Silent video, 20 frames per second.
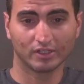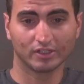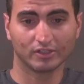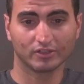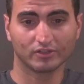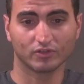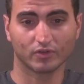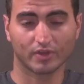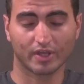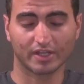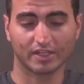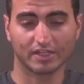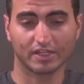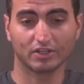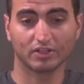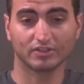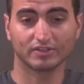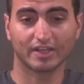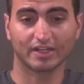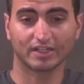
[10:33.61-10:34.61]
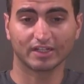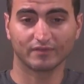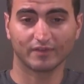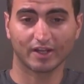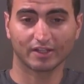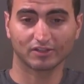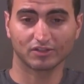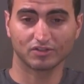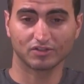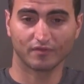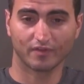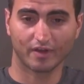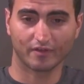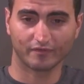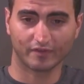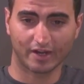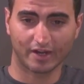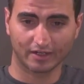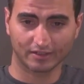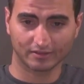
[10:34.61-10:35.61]
so that he could take advantage of that
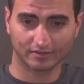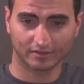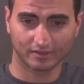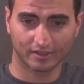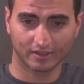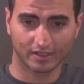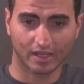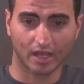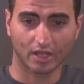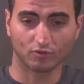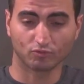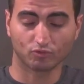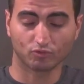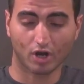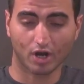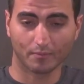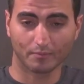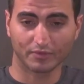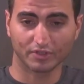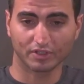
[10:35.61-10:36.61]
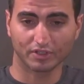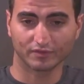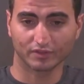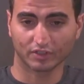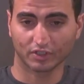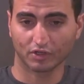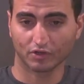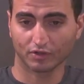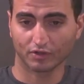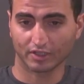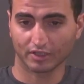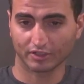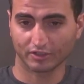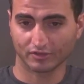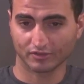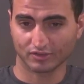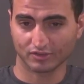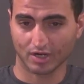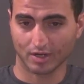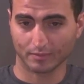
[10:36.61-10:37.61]
fact and rob me of security
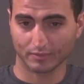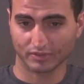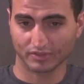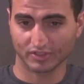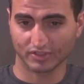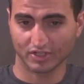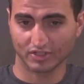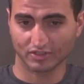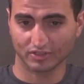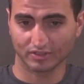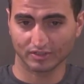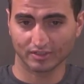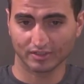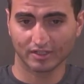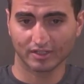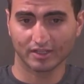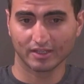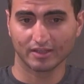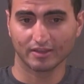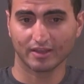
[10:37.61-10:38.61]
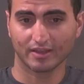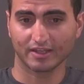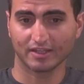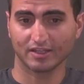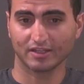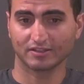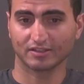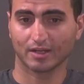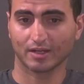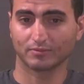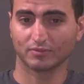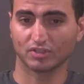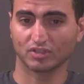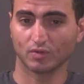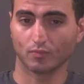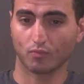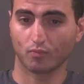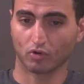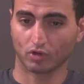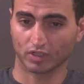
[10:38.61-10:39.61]
clearance compensation that he attempted to
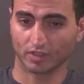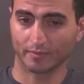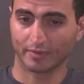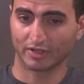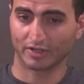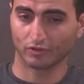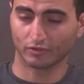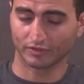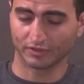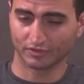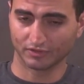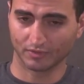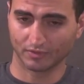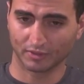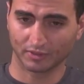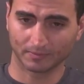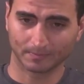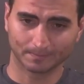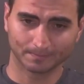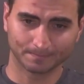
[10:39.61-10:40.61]
pork barrel into me.